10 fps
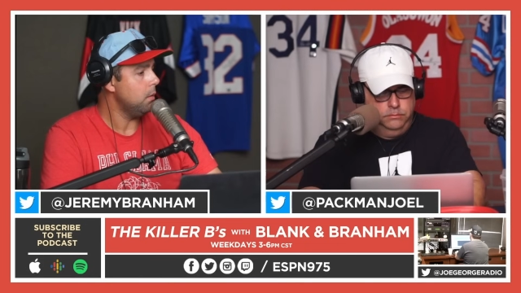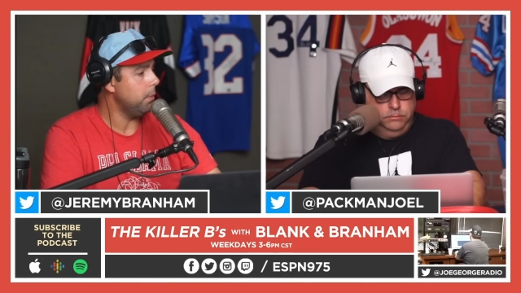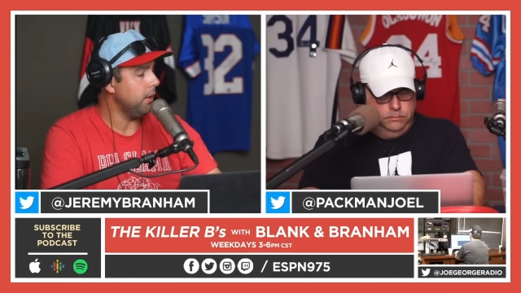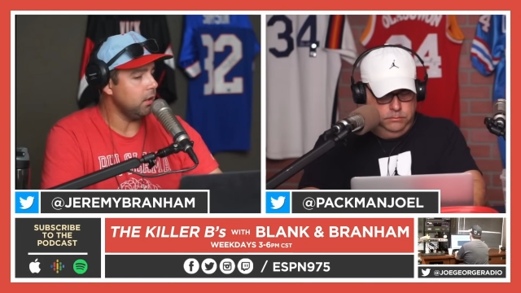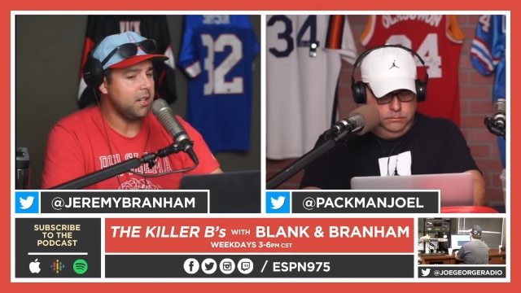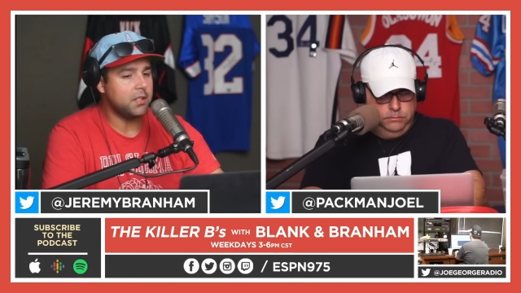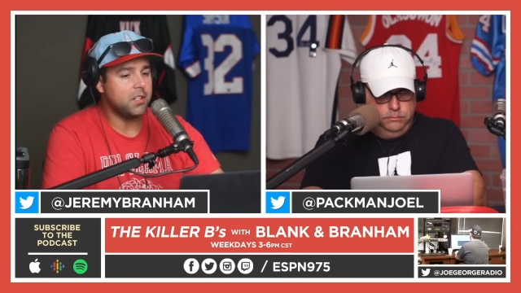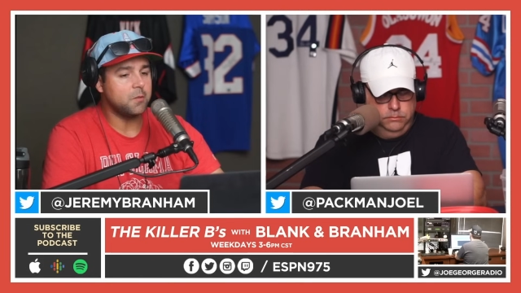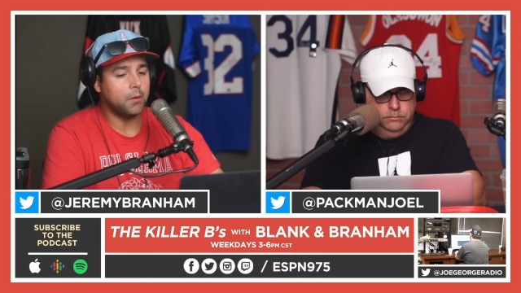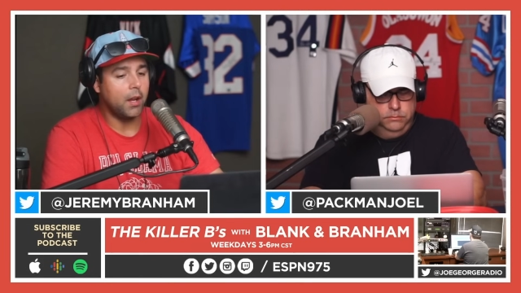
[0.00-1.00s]
Speaker 1: but at least
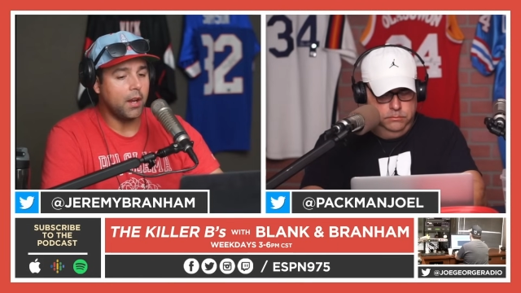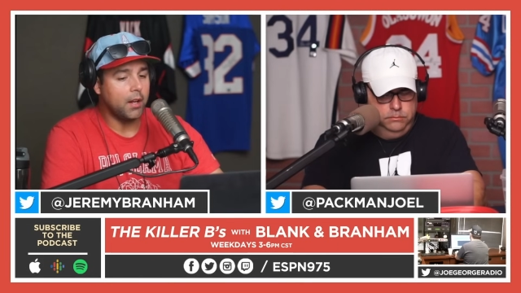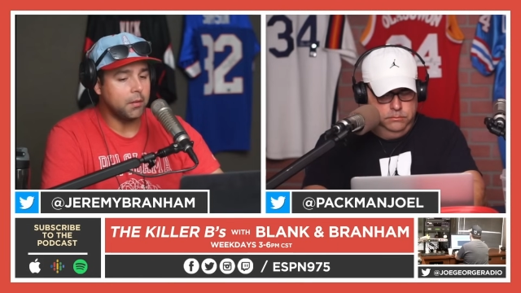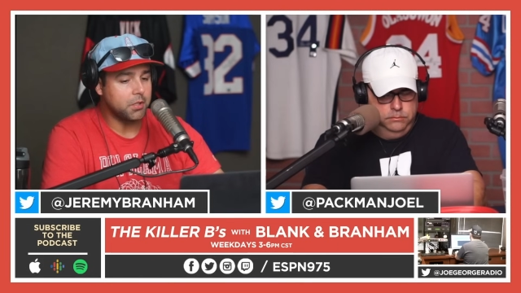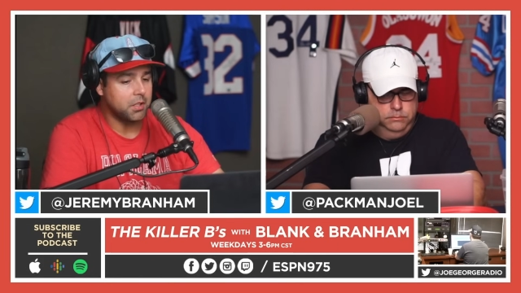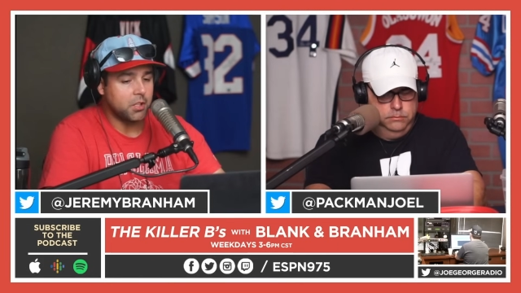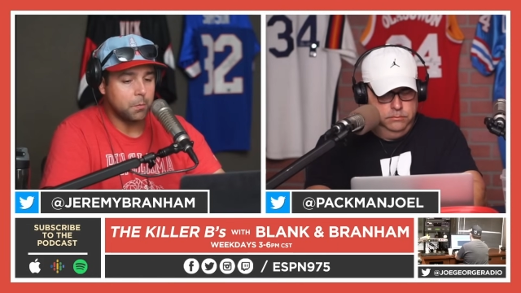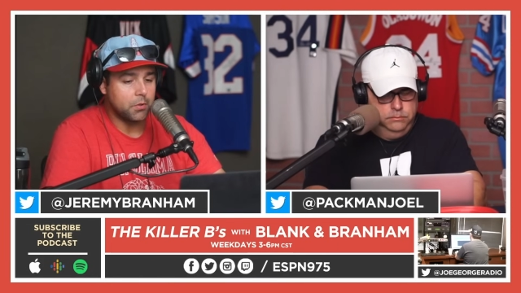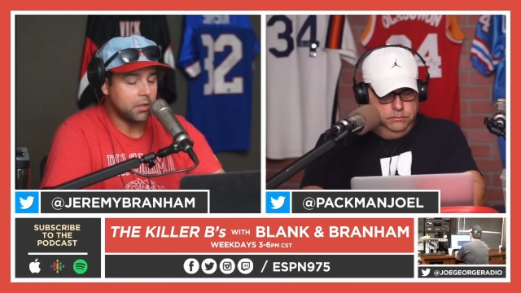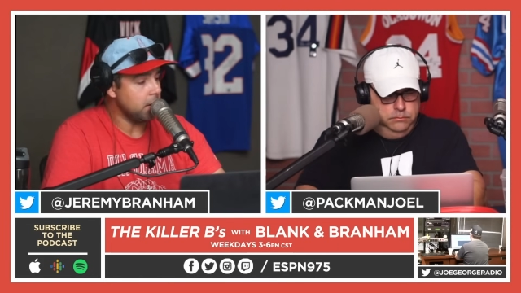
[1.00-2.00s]
he's playing
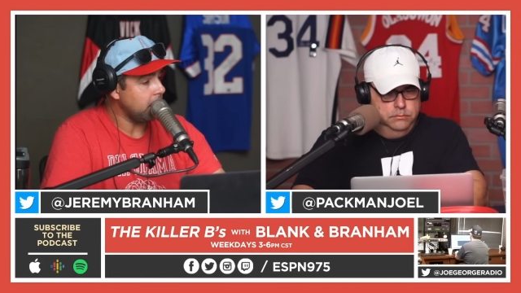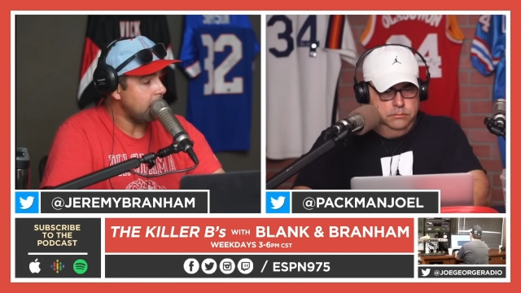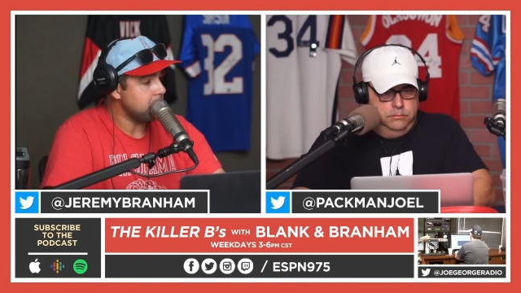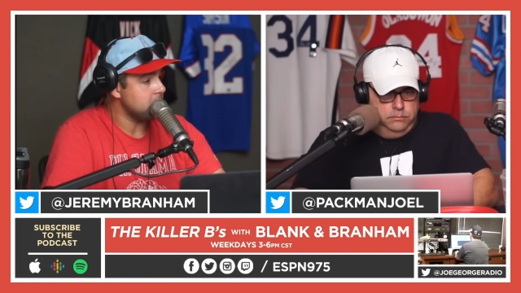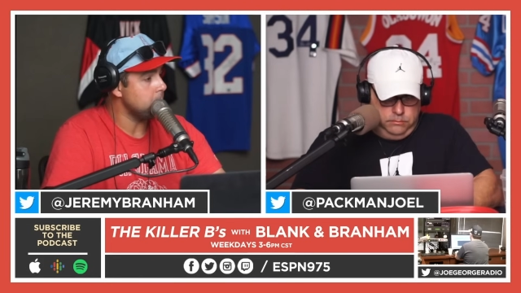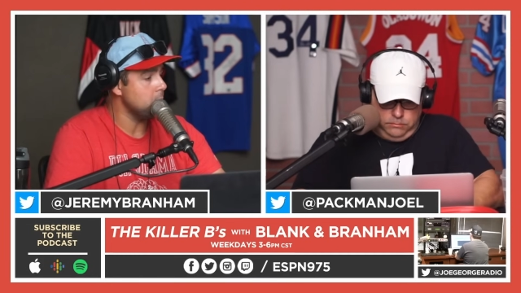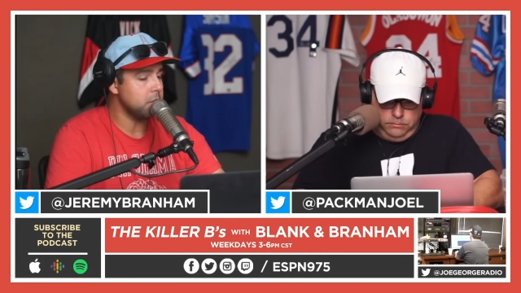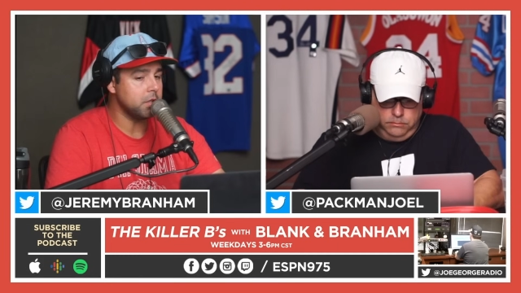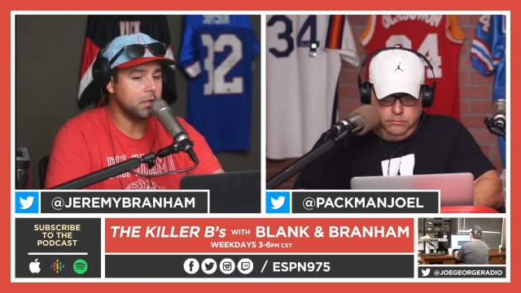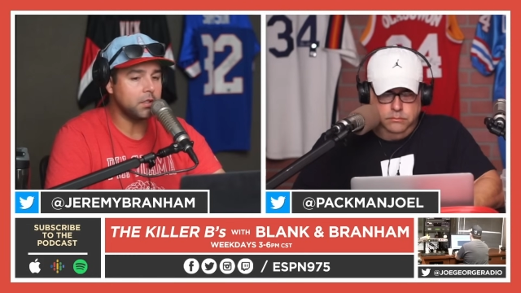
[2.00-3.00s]
60% of the games as
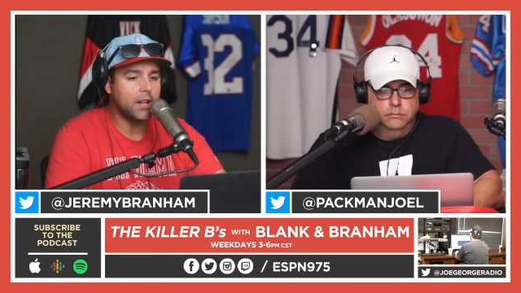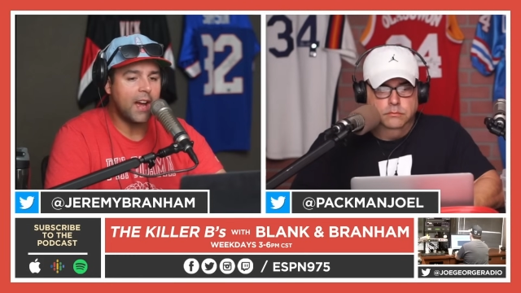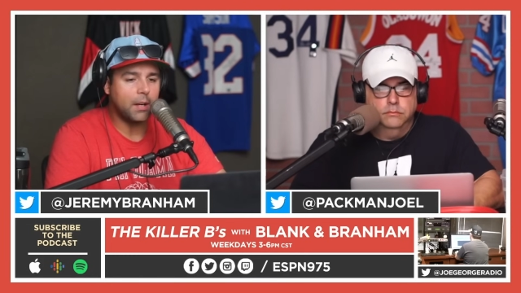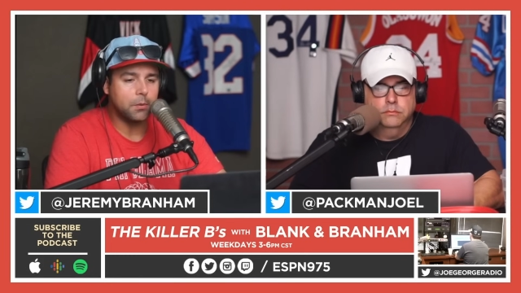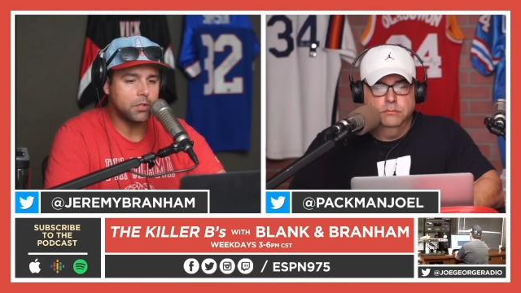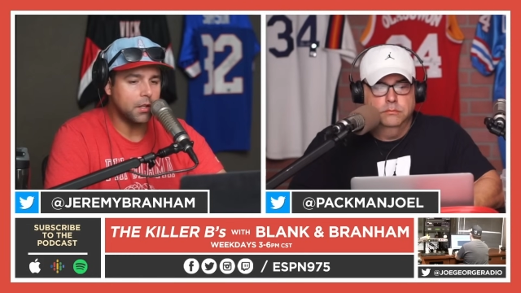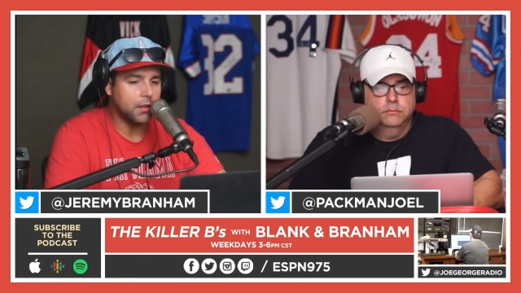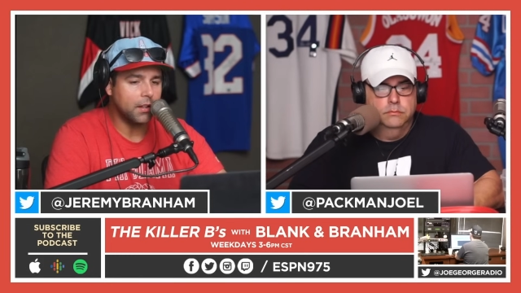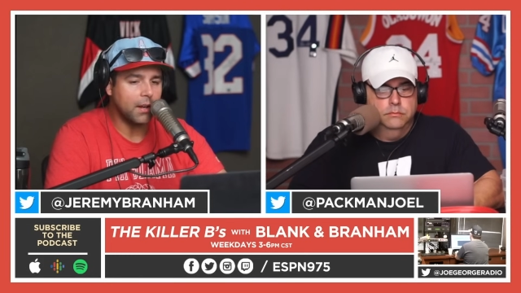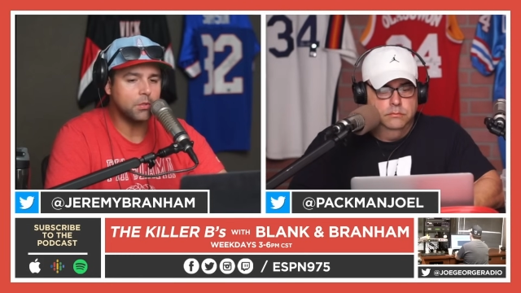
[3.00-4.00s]
opposed to, to 90%
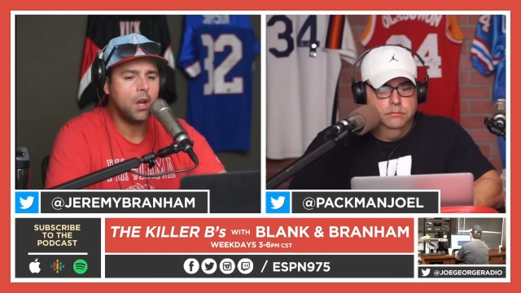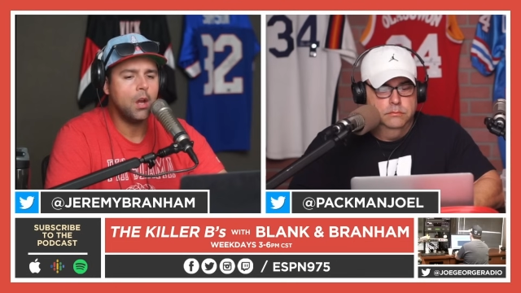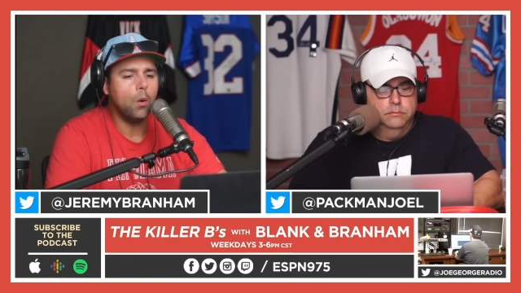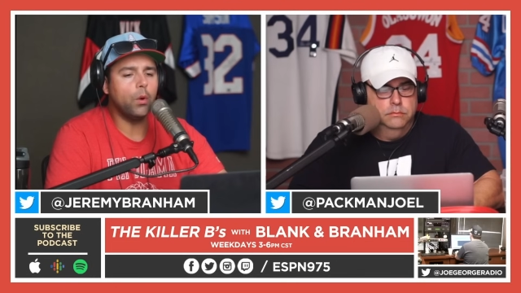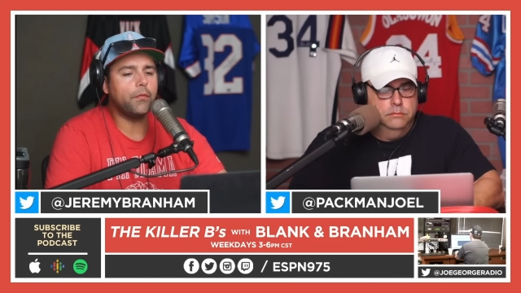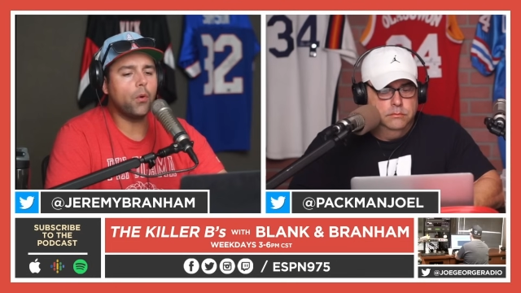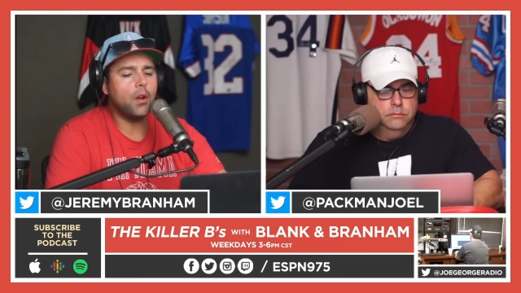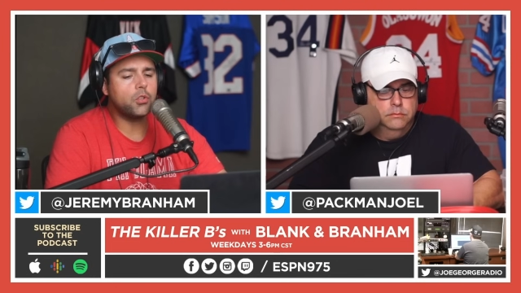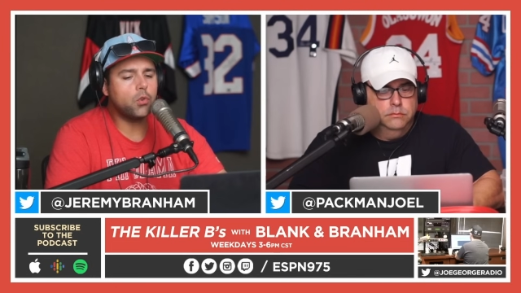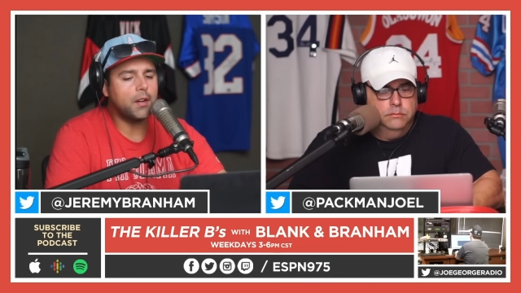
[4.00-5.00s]
of the games. What
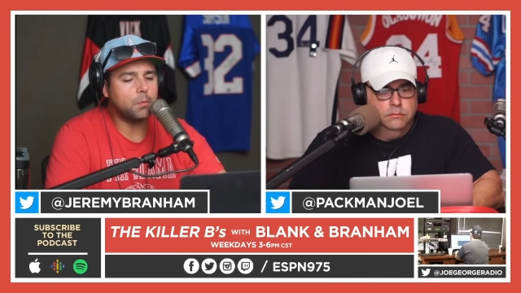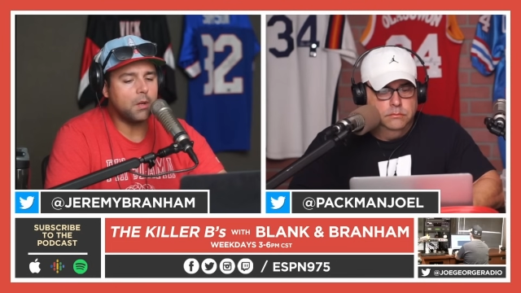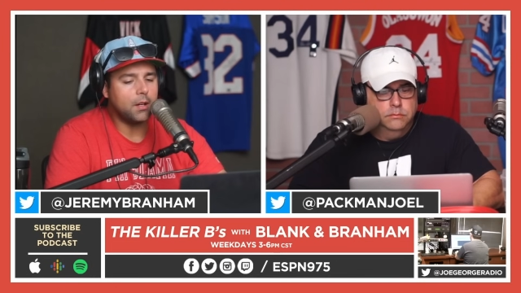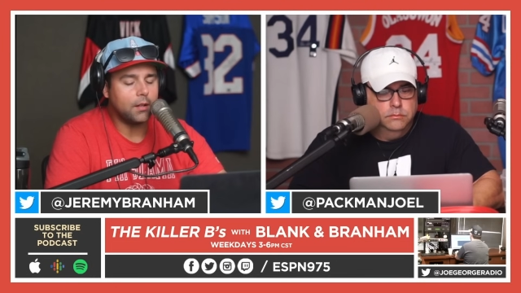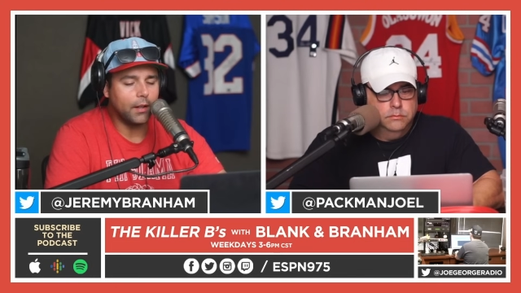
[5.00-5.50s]
frustrates me,